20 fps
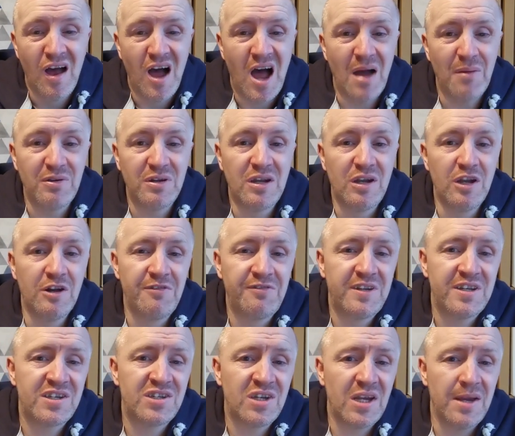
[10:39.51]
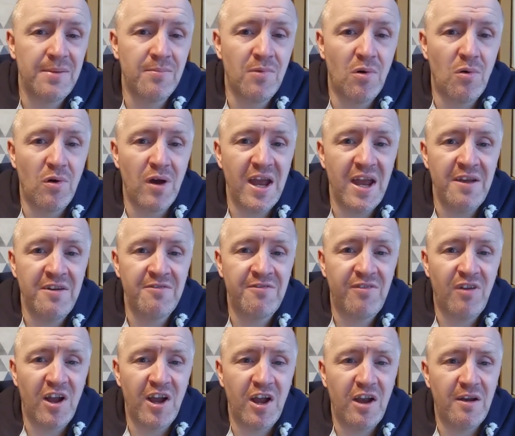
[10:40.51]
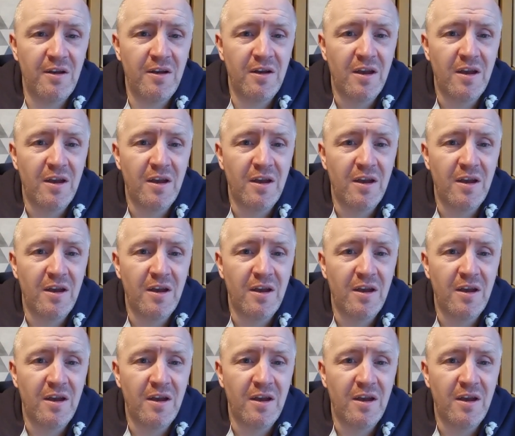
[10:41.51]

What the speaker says: I would love to see more in-flight